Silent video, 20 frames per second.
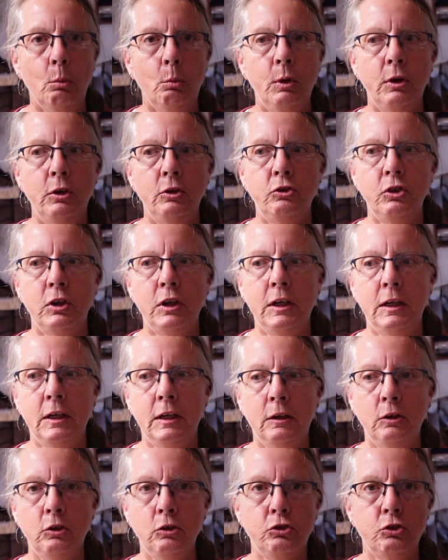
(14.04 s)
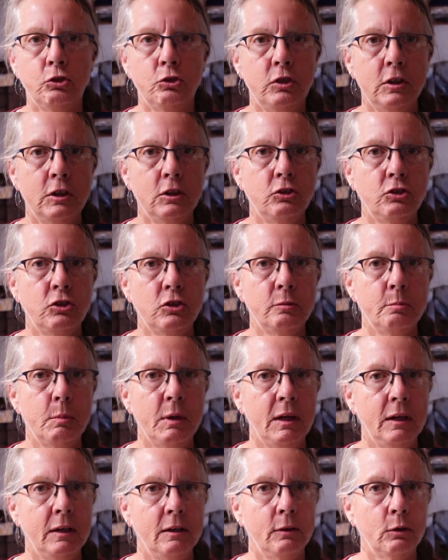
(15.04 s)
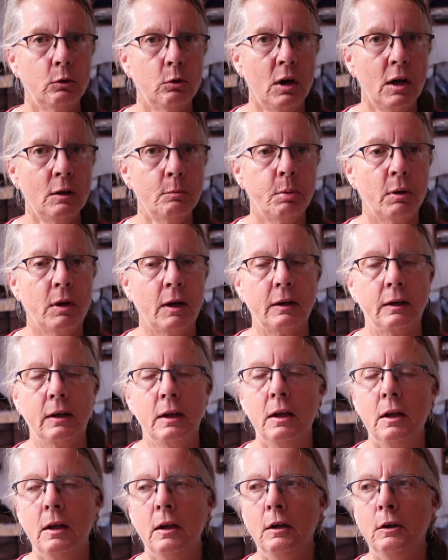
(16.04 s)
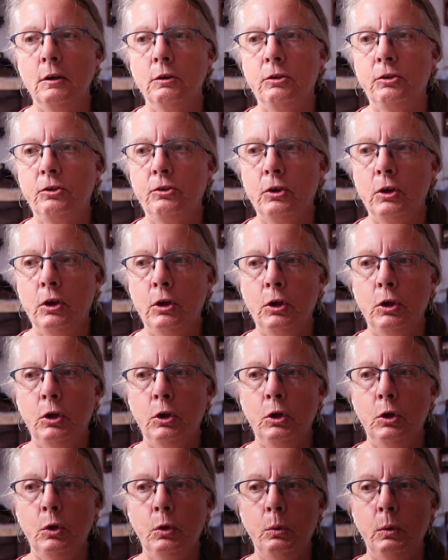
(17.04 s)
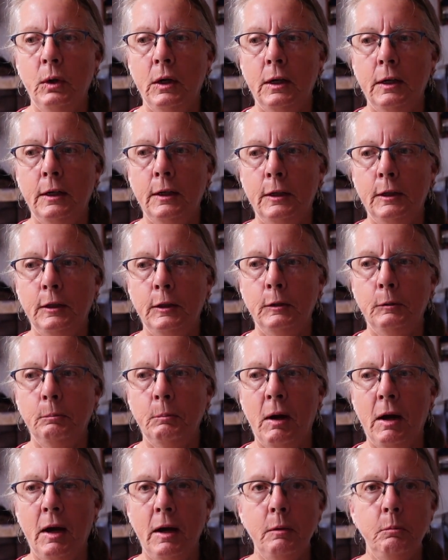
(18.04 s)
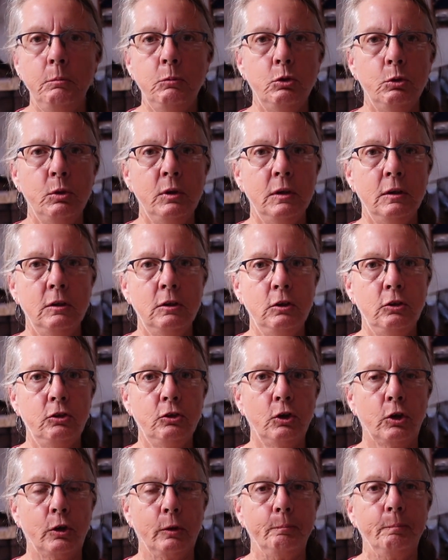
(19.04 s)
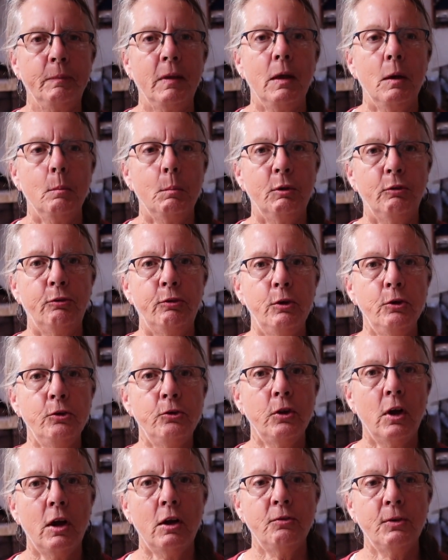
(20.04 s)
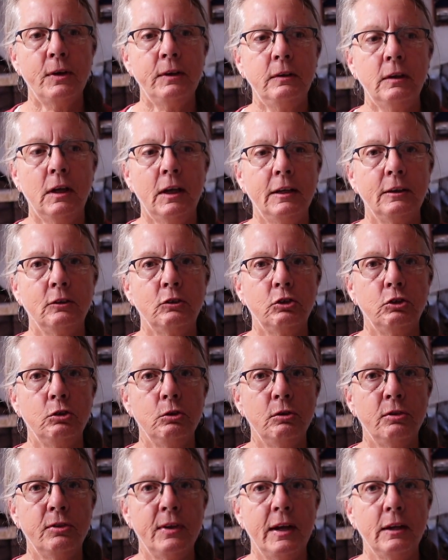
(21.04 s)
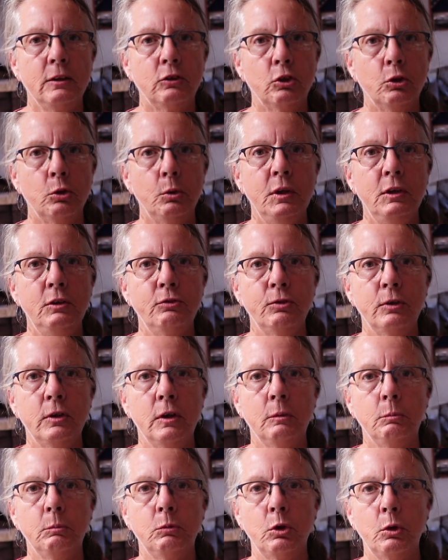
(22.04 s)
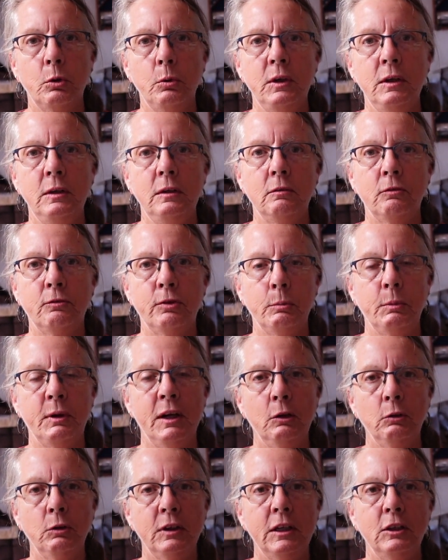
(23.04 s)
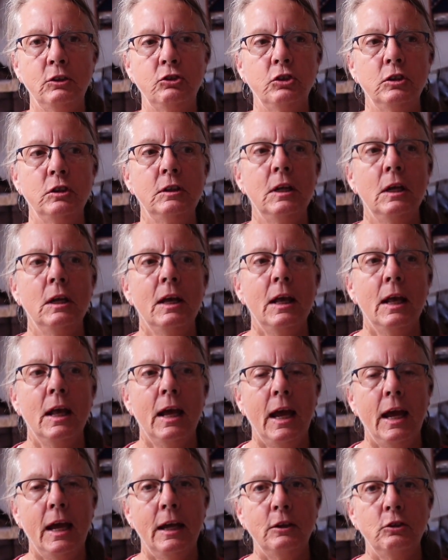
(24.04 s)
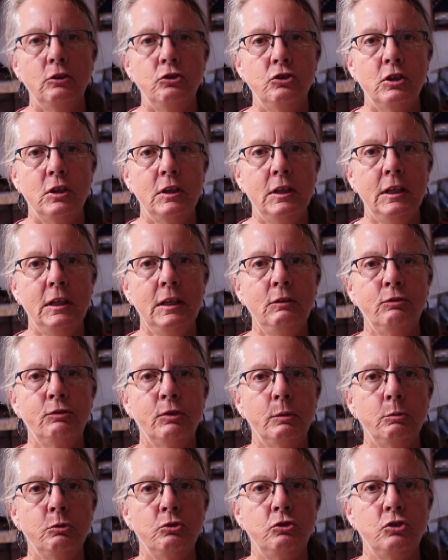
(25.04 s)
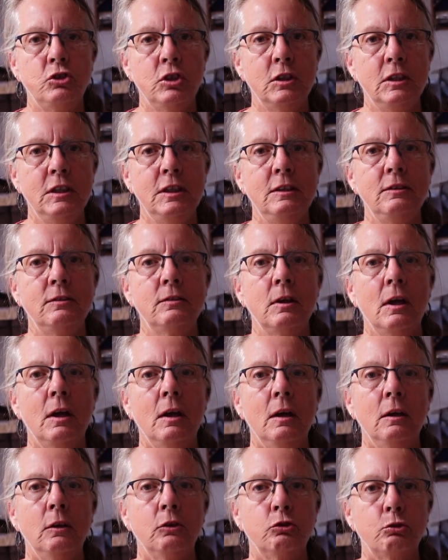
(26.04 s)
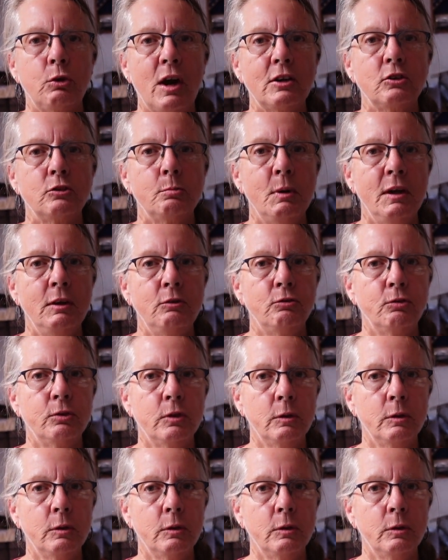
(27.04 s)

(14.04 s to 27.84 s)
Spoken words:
which is your dish is made in the Crockpot. So I'm doing a dessert. But first off, I'd like to thank Tony from Kettle Kitchen and Jenny from Jenny's Scratch Made